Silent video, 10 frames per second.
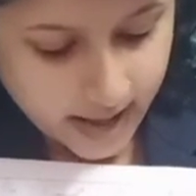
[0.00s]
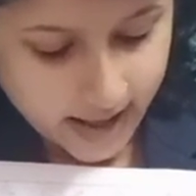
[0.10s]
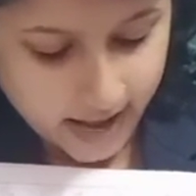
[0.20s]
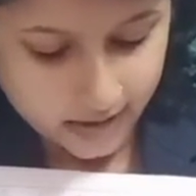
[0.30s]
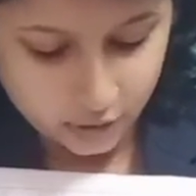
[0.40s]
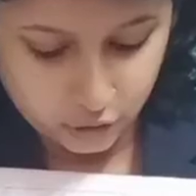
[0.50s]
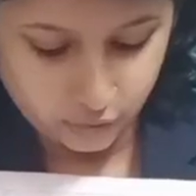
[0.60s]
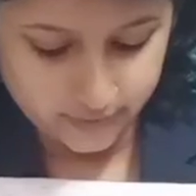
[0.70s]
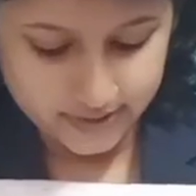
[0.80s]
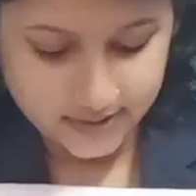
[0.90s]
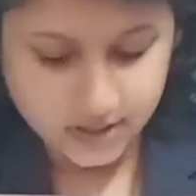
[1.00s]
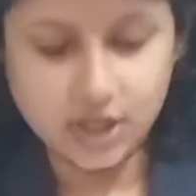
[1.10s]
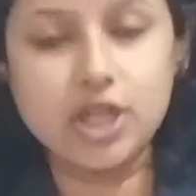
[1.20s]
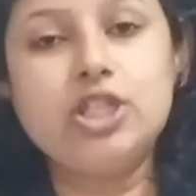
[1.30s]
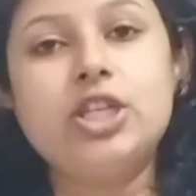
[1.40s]
and you will
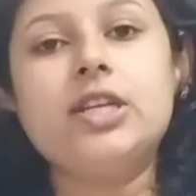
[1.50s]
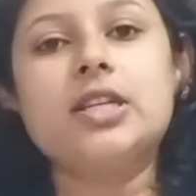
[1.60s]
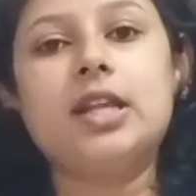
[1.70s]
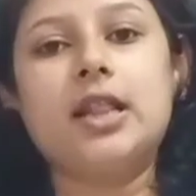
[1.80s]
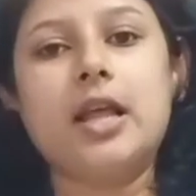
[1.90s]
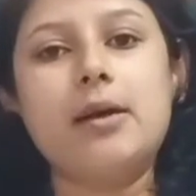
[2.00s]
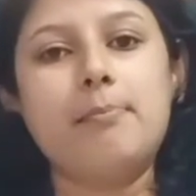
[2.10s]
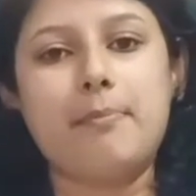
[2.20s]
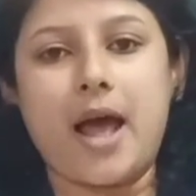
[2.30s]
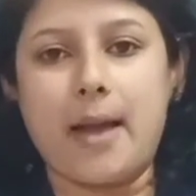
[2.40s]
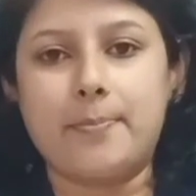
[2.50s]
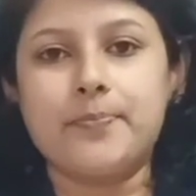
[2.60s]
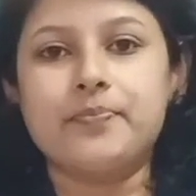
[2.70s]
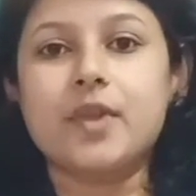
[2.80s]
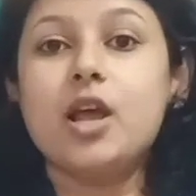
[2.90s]
search it in the
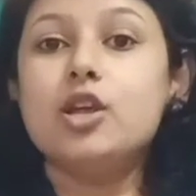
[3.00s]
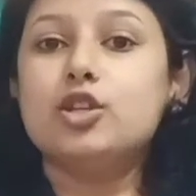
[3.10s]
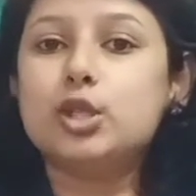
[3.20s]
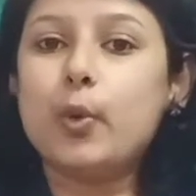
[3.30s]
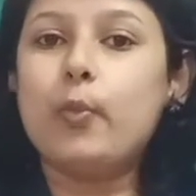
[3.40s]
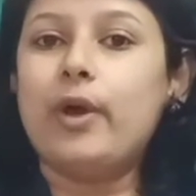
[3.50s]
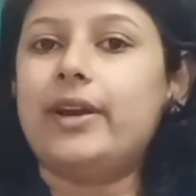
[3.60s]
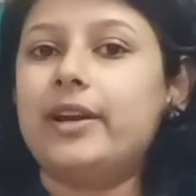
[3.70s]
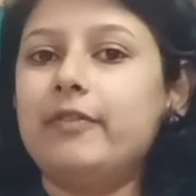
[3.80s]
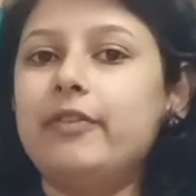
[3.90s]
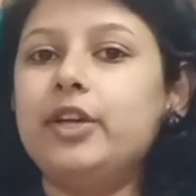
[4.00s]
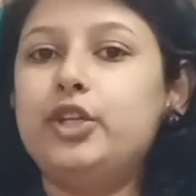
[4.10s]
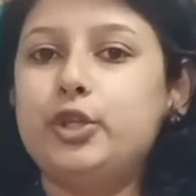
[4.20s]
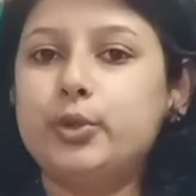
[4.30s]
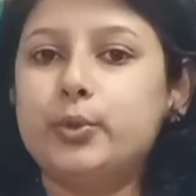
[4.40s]
map. So,
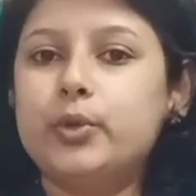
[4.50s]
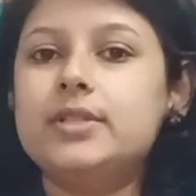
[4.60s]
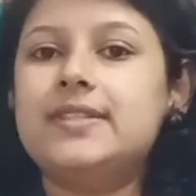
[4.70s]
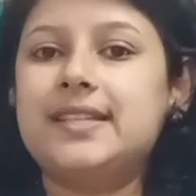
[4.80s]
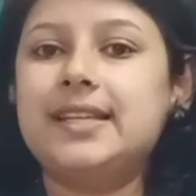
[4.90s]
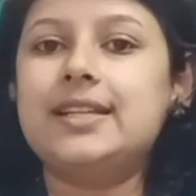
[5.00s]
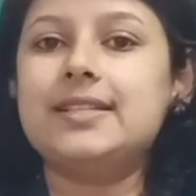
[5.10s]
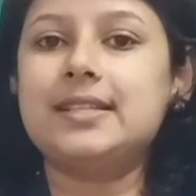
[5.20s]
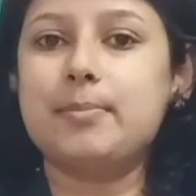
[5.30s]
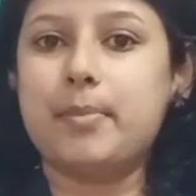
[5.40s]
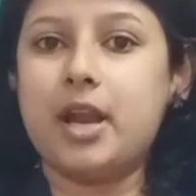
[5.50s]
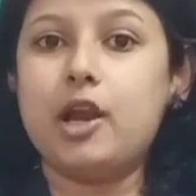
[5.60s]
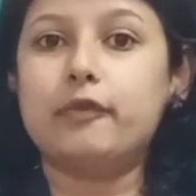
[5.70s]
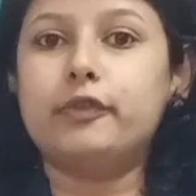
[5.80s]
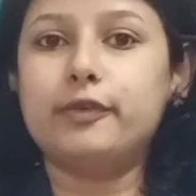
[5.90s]
wherever you see the symbol
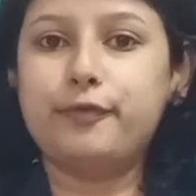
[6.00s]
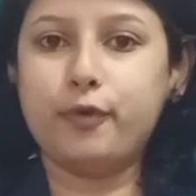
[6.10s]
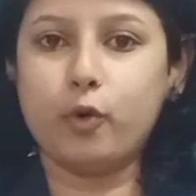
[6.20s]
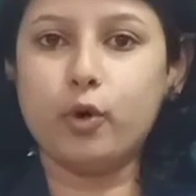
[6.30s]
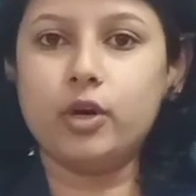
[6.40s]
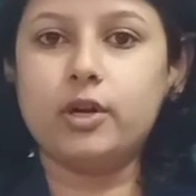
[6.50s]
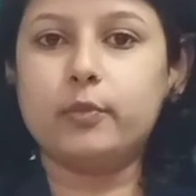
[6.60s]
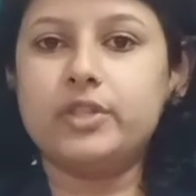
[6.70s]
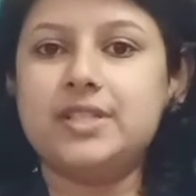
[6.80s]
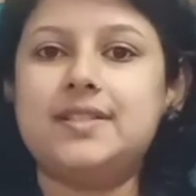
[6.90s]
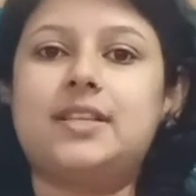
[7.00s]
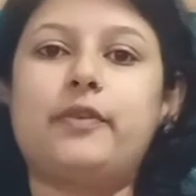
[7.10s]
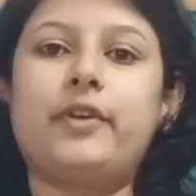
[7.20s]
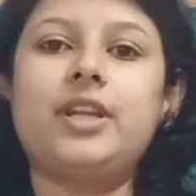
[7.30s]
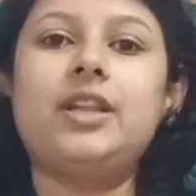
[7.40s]
of the fort which is
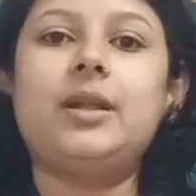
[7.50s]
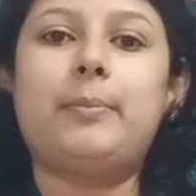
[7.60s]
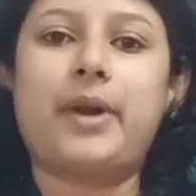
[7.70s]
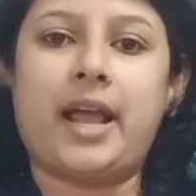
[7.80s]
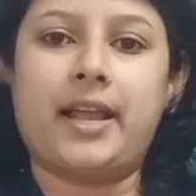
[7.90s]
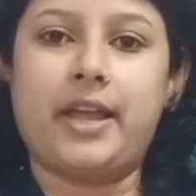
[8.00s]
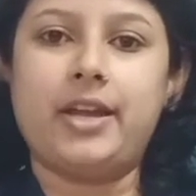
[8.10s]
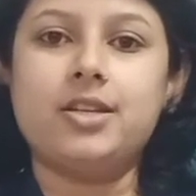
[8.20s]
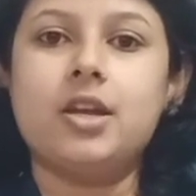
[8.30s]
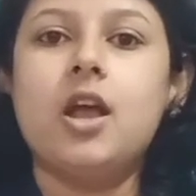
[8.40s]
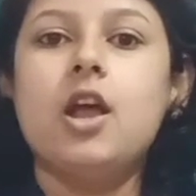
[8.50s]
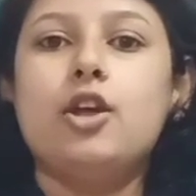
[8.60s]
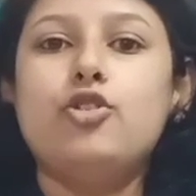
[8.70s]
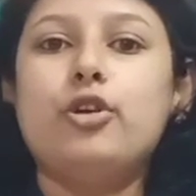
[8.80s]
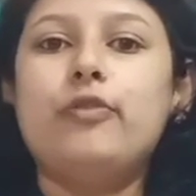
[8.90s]
given in the bracket,
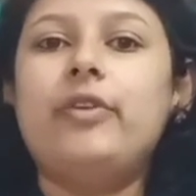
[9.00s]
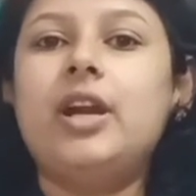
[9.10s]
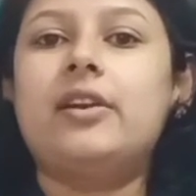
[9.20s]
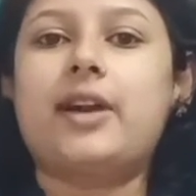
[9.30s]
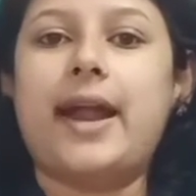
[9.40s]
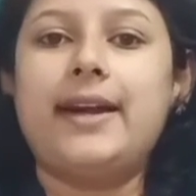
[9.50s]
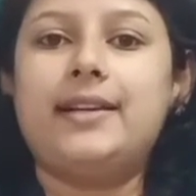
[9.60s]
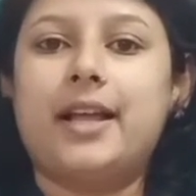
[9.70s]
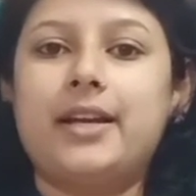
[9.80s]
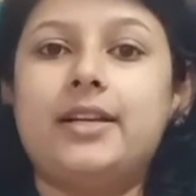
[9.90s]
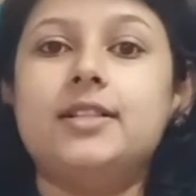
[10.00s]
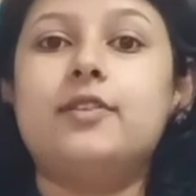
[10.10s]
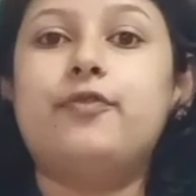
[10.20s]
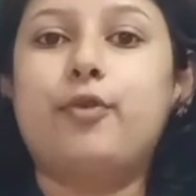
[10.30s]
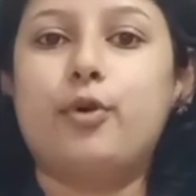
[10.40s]
you will write there it is
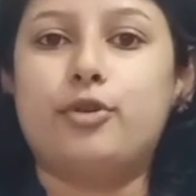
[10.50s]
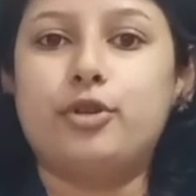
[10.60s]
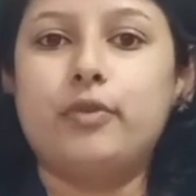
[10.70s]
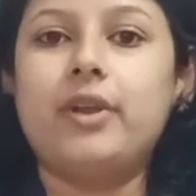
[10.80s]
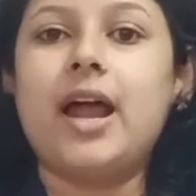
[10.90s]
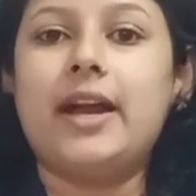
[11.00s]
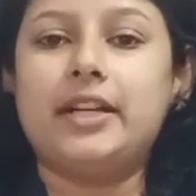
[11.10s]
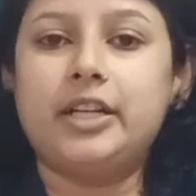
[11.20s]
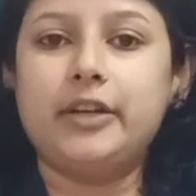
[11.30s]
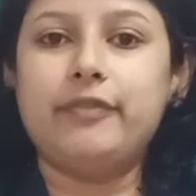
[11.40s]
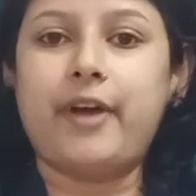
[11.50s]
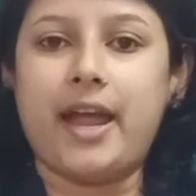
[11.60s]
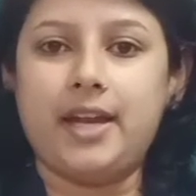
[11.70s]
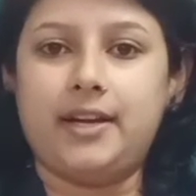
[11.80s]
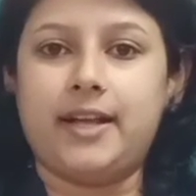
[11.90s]
a fort. You will
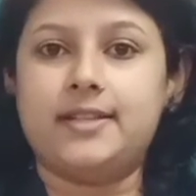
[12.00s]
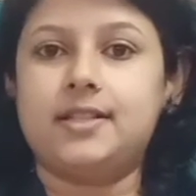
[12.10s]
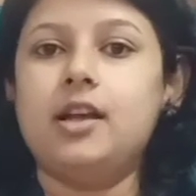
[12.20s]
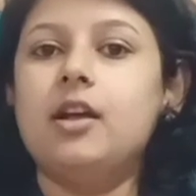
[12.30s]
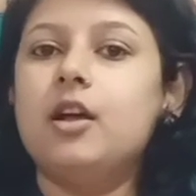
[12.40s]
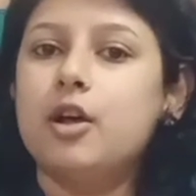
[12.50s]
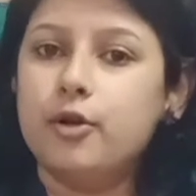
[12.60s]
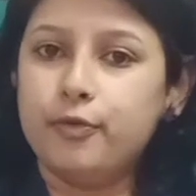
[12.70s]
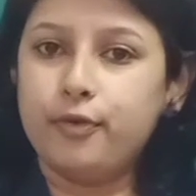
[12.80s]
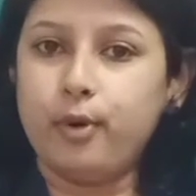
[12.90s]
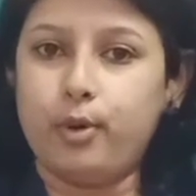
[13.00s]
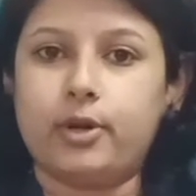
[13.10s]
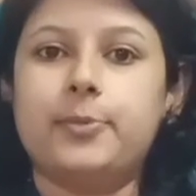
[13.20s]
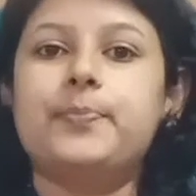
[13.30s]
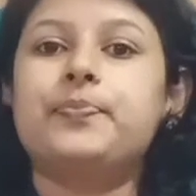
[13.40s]
identify it as a fort.